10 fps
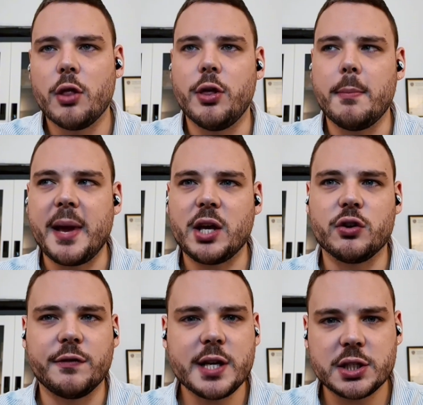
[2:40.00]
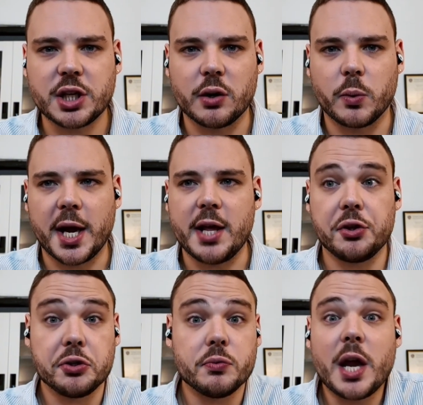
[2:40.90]
that make you feel a certain way that
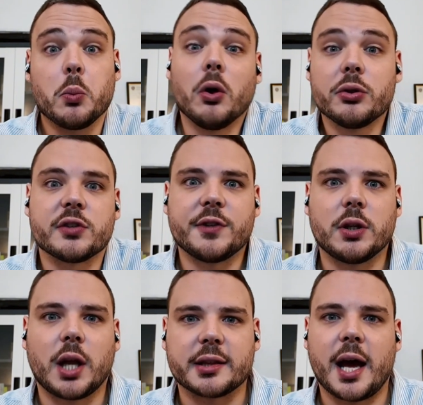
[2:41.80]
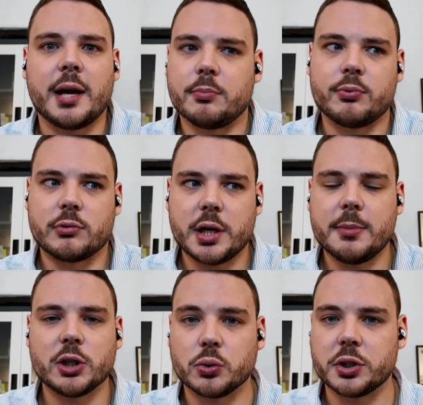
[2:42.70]
you then want to feel like that pretty
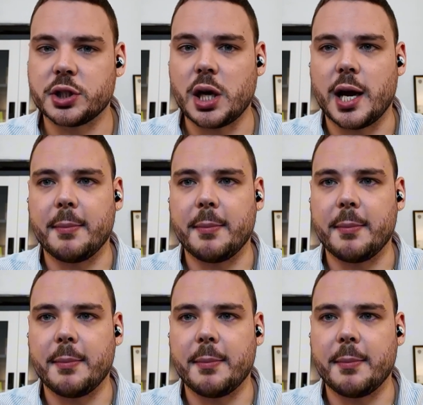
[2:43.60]
much all the time.